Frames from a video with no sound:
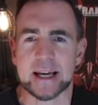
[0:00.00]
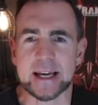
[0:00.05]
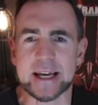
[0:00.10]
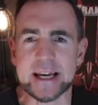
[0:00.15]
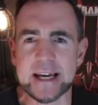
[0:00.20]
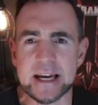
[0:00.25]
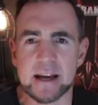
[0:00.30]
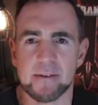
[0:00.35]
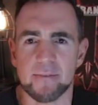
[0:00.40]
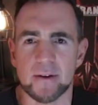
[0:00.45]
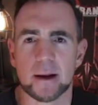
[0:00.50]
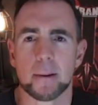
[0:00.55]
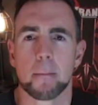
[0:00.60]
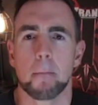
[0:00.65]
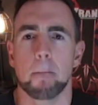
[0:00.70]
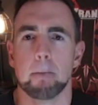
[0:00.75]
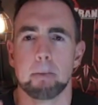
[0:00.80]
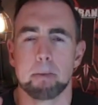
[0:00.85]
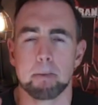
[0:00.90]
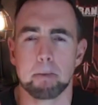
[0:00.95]

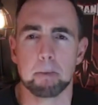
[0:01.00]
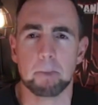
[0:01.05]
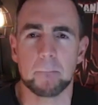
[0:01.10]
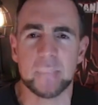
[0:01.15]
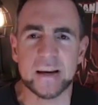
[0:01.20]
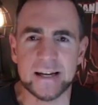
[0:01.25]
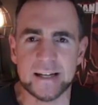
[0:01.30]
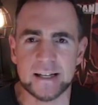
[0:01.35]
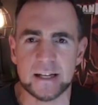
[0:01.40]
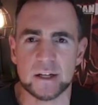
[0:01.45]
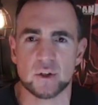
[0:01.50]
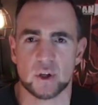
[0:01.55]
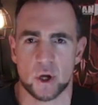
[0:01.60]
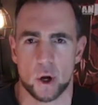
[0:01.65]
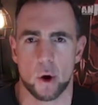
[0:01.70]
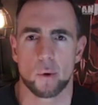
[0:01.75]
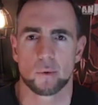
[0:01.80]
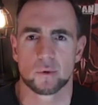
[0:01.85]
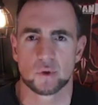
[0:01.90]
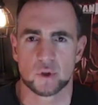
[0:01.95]
even, meaty
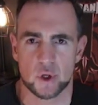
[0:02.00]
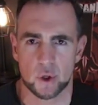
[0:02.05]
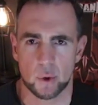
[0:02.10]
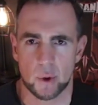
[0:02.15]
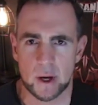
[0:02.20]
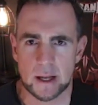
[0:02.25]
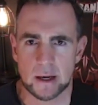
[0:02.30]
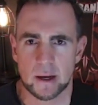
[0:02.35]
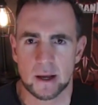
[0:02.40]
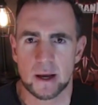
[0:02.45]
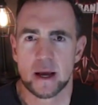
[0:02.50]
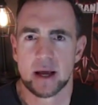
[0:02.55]
tone to it